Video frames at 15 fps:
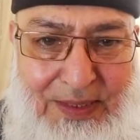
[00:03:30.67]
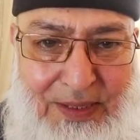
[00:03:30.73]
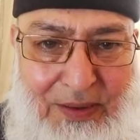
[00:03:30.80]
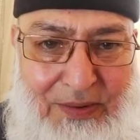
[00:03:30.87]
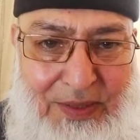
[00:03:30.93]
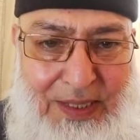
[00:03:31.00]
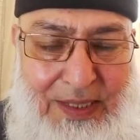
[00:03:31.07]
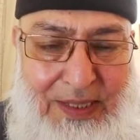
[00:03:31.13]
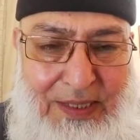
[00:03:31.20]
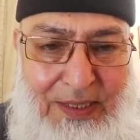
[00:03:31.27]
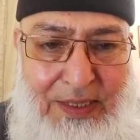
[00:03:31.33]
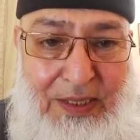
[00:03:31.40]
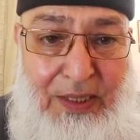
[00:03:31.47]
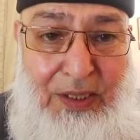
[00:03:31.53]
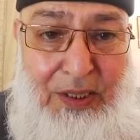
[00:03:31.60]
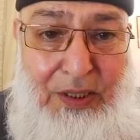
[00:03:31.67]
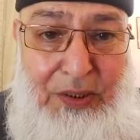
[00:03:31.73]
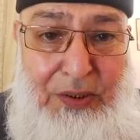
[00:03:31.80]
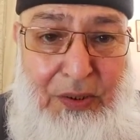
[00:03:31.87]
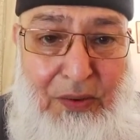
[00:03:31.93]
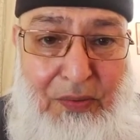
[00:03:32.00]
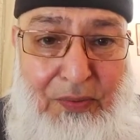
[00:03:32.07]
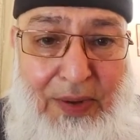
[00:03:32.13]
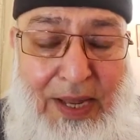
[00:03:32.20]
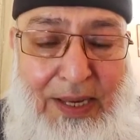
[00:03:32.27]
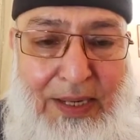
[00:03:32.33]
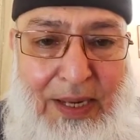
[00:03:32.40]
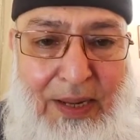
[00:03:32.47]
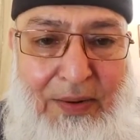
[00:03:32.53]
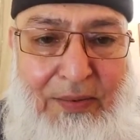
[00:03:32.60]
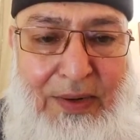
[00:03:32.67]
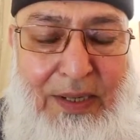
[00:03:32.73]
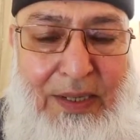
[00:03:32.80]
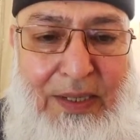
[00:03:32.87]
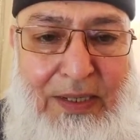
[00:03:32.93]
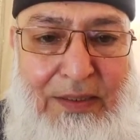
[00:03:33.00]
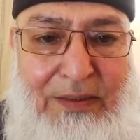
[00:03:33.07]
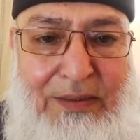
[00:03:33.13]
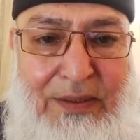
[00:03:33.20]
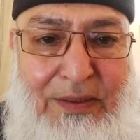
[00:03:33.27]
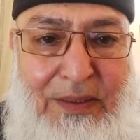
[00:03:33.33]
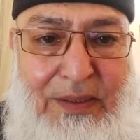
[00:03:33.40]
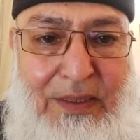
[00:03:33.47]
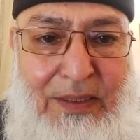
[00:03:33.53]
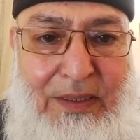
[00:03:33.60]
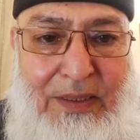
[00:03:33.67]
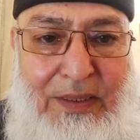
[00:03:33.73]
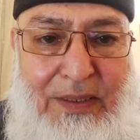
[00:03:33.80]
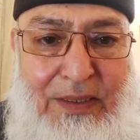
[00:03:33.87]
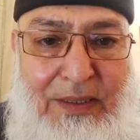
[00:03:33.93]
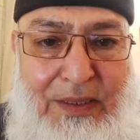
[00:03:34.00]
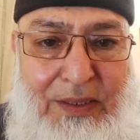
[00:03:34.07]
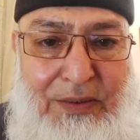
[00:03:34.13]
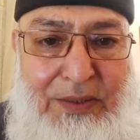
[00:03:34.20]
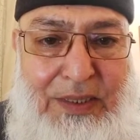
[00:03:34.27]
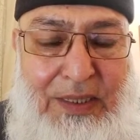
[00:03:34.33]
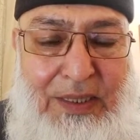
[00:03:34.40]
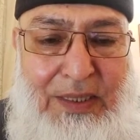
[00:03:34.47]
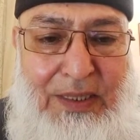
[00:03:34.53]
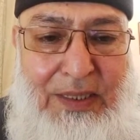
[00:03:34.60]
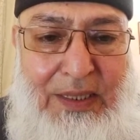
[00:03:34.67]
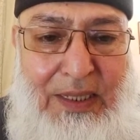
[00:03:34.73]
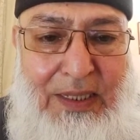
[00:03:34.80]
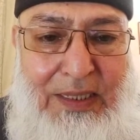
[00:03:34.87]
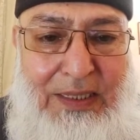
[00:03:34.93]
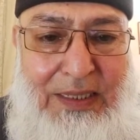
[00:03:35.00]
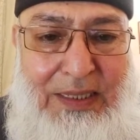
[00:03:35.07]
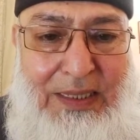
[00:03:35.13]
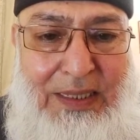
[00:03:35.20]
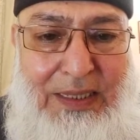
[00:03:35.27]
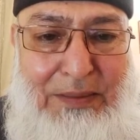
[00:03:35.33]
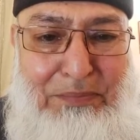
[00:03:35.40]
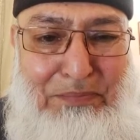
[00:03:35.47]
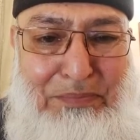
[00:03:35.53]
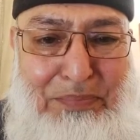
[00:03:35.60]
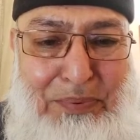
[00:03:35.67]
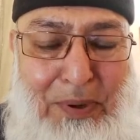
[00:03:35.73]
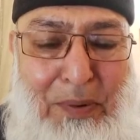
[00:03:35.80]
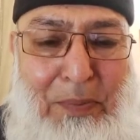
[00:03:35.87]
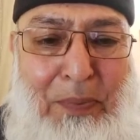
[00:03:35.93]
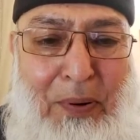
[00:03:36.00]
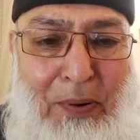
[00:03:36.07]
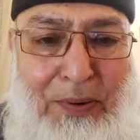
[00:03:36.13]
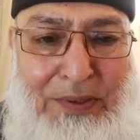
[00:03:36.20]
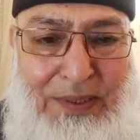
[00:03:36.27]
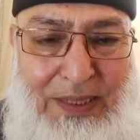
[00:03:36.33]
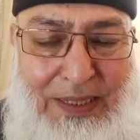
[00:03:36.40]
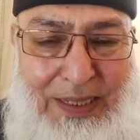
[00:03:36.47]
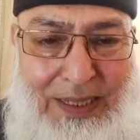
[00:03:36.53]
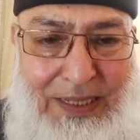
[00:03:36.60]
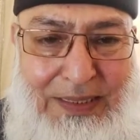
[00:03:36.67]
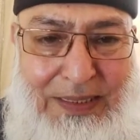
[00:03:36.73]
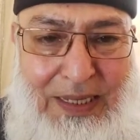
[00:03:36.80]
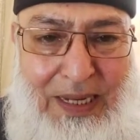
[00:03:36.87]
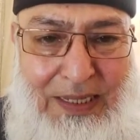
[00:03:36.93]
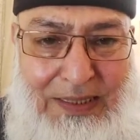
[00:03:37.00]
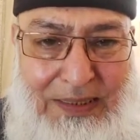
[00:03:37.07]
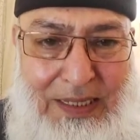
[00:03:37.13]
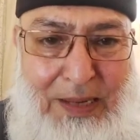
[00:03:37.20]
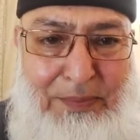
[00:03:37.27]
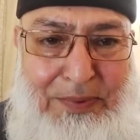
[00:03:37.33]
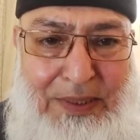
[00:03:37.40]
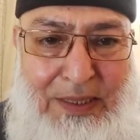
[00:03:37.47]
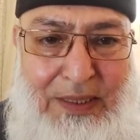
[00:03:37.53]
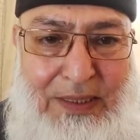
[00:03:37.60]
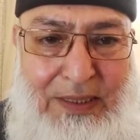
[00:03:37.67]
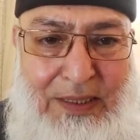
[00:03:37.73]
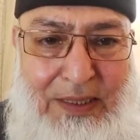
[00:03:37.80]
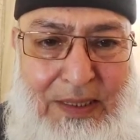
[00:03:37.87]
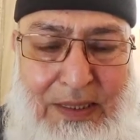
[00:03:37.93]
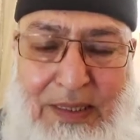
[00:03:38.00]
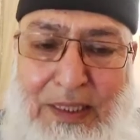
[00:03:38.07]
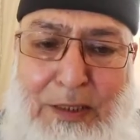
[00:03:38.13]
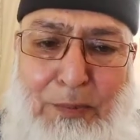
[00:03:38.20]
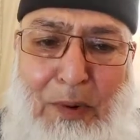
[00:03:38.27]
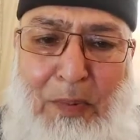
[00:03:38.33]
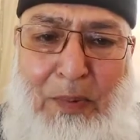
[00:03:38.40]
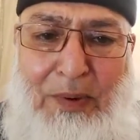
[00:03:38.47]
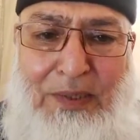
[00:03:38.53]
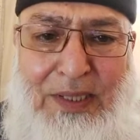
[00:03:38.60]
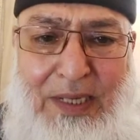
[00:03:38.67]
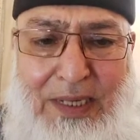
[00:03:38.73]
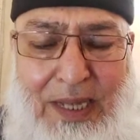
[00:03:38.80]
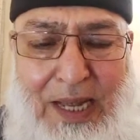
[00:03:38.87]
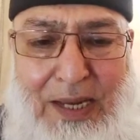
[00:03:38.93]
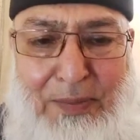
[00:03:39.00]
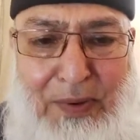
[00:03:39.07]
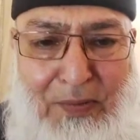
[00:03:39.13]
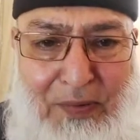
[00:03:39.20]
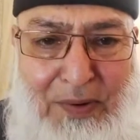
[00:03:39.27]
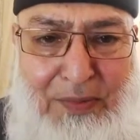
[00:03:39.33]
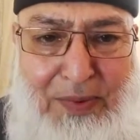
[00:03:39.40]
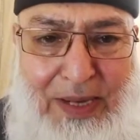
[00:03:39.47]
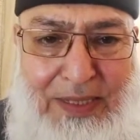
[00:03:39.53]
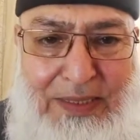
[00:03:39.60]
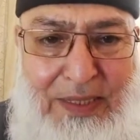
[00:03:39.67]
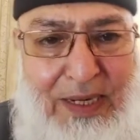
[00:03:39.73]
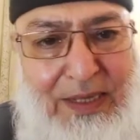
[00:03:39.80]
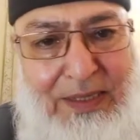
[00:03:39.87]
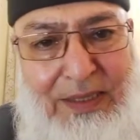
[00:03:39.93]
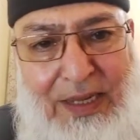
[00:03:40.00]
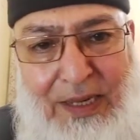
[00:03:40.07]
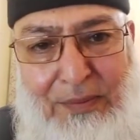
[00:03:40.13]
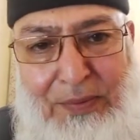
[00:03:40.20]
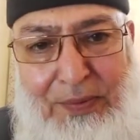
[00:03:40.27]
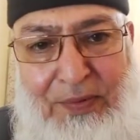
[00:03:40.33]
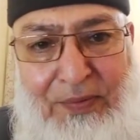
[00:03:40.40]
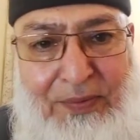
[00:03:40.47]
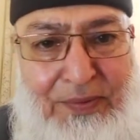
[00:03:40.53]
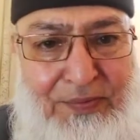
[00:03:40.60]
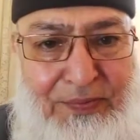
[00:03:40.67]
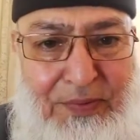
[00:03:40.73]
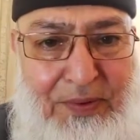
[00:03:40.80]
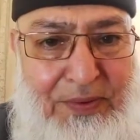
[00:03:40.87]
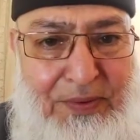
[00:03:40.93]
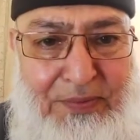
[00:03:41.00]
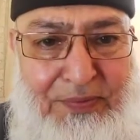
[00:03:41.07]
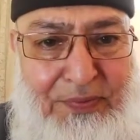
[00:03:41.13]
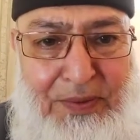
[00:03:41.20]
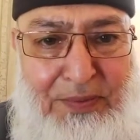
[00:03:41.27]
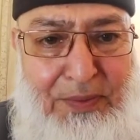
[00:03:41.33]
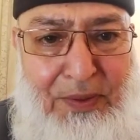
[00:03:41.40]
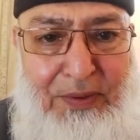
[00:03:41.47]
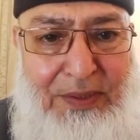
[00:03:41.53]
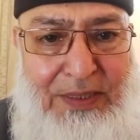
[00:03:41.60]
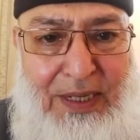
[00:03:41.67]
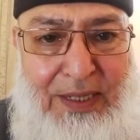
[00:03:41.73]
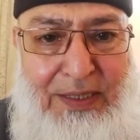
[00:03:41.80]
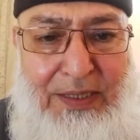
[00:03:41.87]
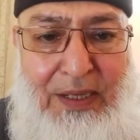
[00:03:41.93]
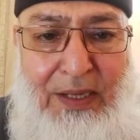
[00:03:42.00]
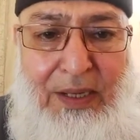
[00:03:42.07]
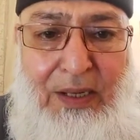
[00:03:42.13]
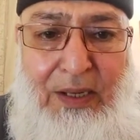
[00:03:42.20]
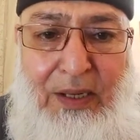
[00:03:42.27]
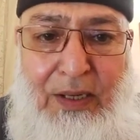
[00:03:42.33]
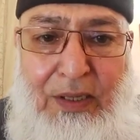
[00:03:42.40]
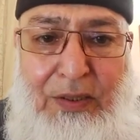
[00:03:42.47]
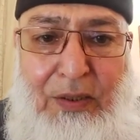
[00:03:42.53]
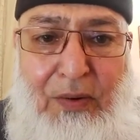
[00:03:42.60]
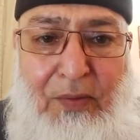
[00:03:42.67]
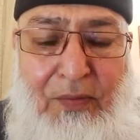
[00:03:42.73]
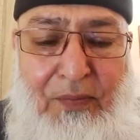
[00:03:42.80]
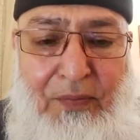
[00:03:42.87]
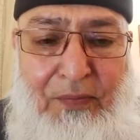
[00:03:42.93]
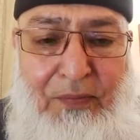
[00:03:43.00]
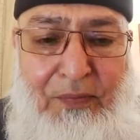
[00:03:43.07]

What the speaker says: Okay? So whenever you see the proposal is accepted, this proposal can be from my side, can be from your side. So